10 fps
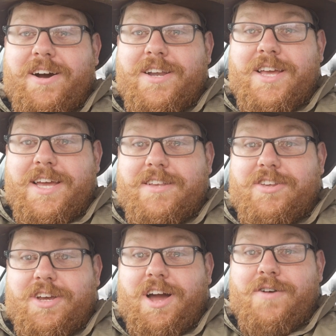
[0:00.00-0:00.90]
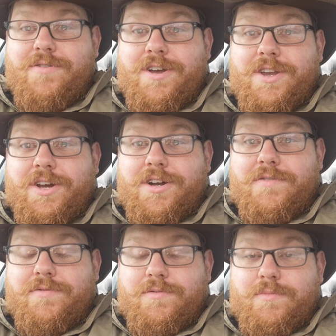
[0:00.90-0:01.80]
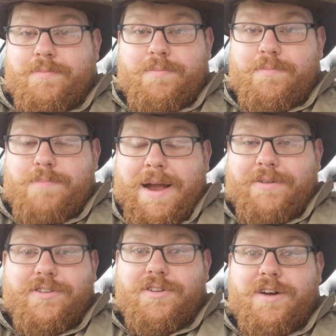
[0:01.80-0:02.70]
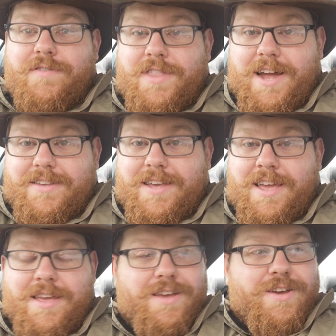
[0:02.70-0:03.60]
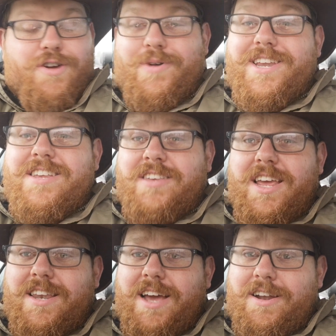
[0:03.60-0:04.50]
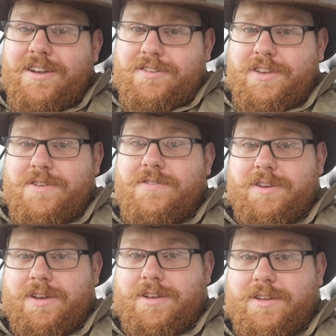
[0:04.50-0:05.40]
kind of hits your coat and it kind of bounces off and that's it. When you're sitting down on a scooter,